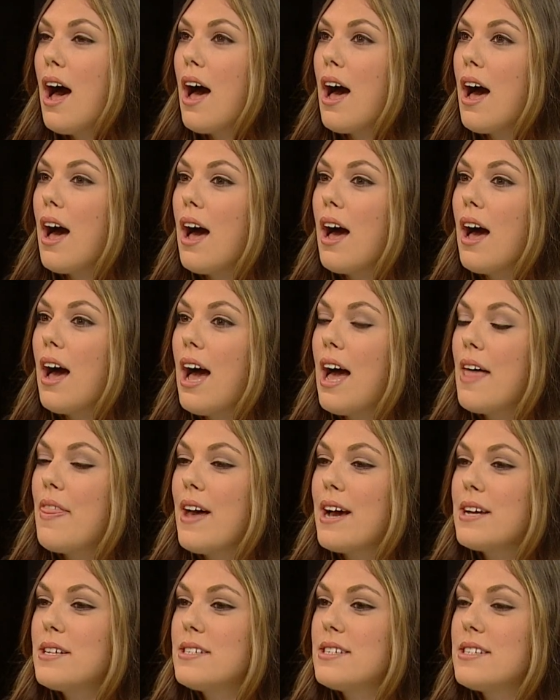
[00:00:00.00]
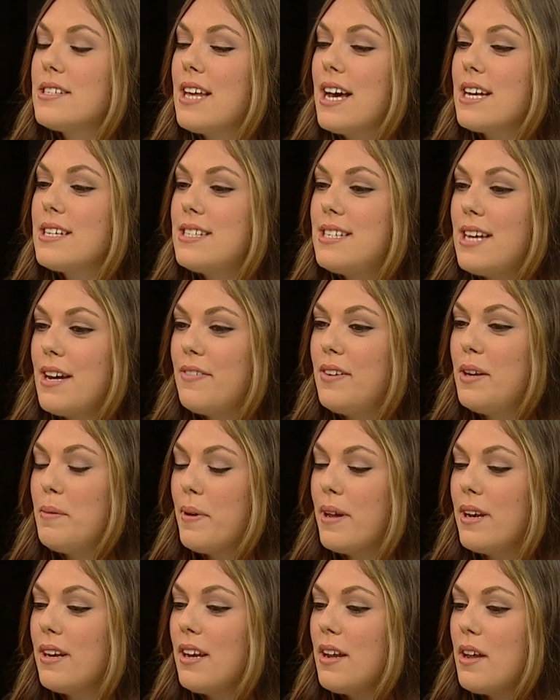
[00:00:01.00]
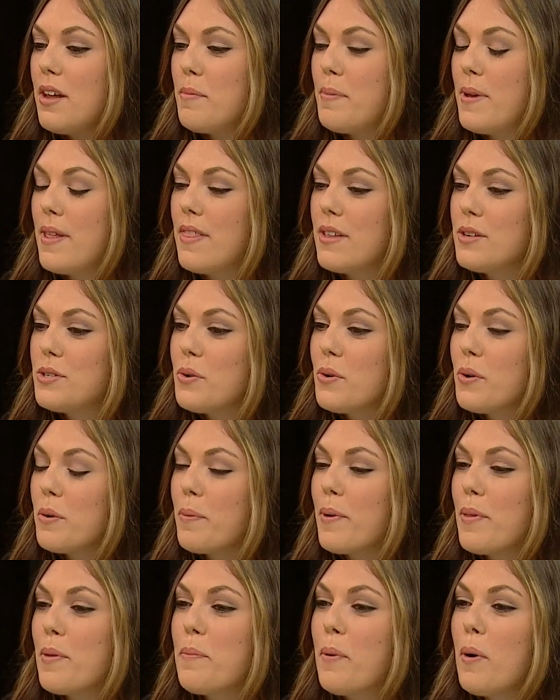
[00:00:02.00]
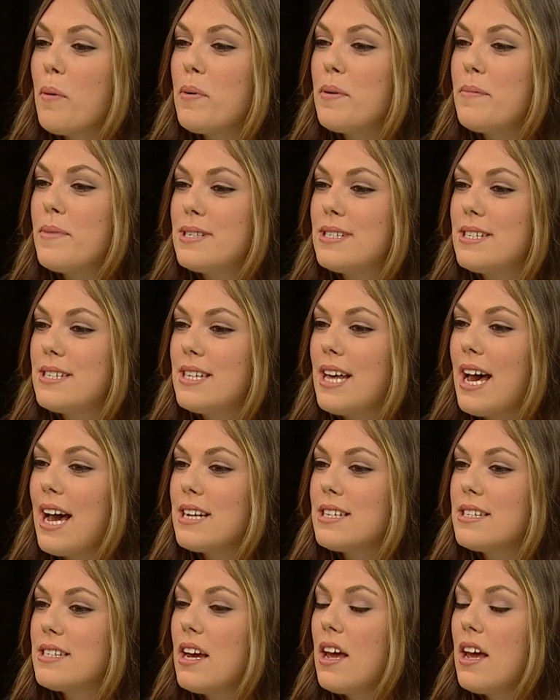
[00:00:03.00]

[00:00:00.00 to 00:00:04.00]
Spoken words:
And that's definitely been the talk. But the problem is that